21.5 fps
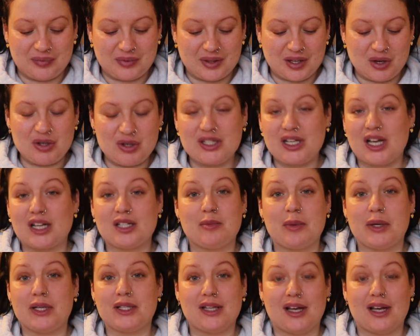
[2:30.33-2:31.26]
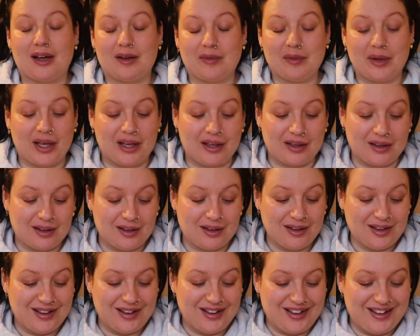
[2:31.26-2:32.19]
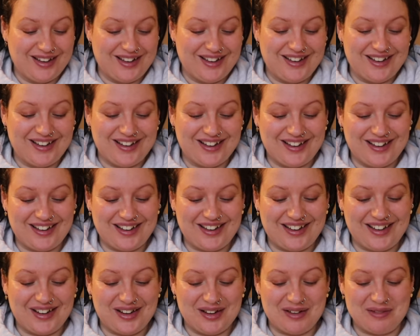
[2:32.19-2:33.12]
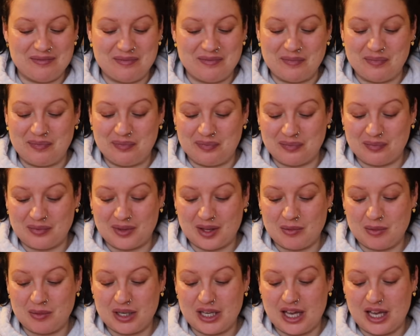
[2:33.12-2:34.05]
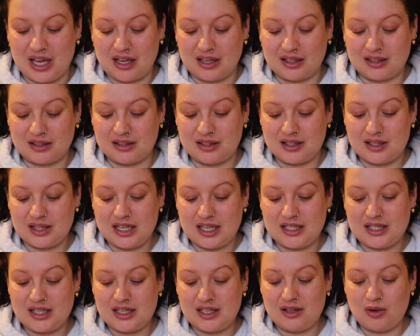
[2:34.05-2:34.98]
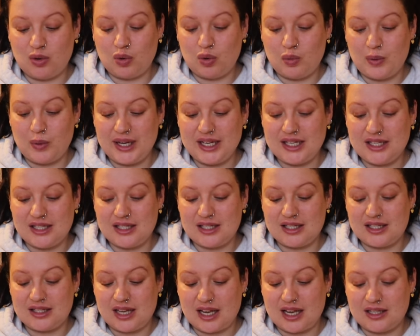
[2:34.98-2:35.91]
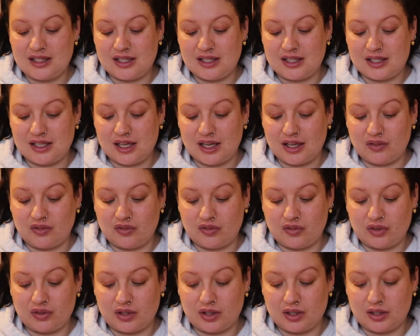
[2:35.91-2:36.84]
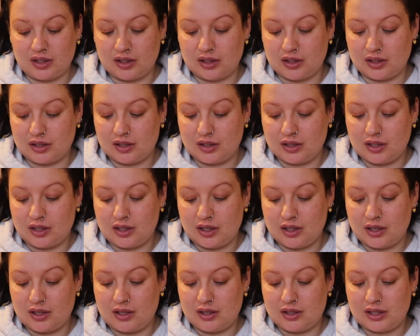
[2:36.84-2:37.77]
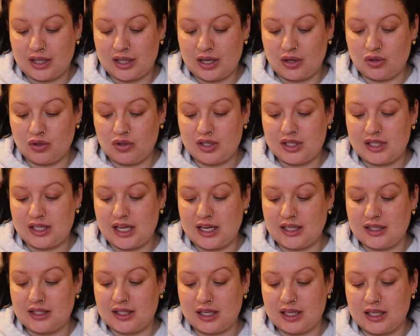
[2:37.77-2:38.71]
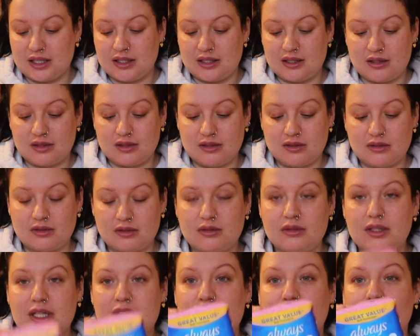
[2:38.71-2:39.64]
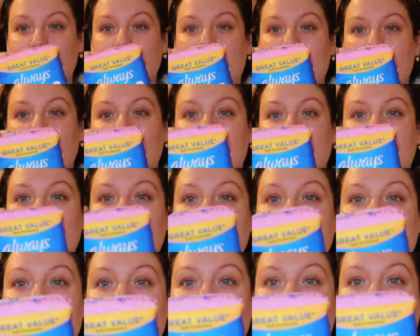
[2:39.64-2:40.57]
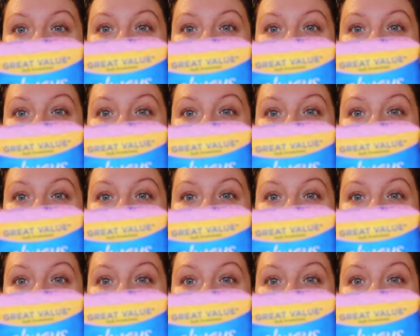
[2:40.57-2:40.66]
he always takes the piss out of me. But yeah, these are always sensitive. They're unscented. These are from Poundland, these.